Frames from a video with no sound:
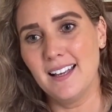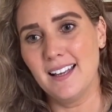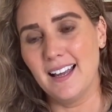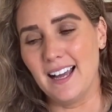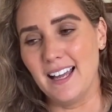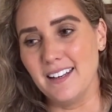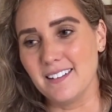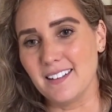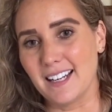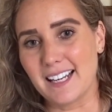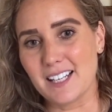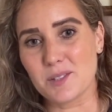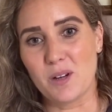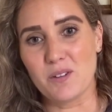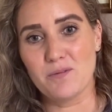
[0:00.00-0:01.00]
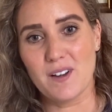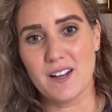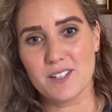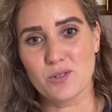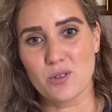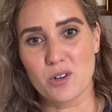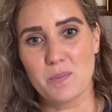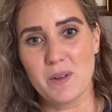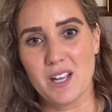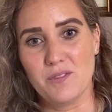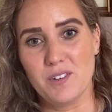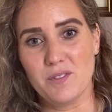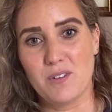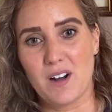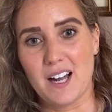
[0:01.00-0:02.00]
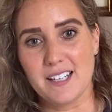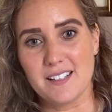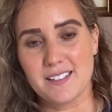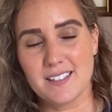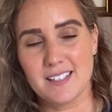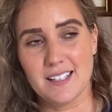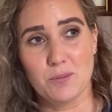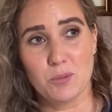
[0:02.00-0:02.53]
And I guess my first sort of bit of advice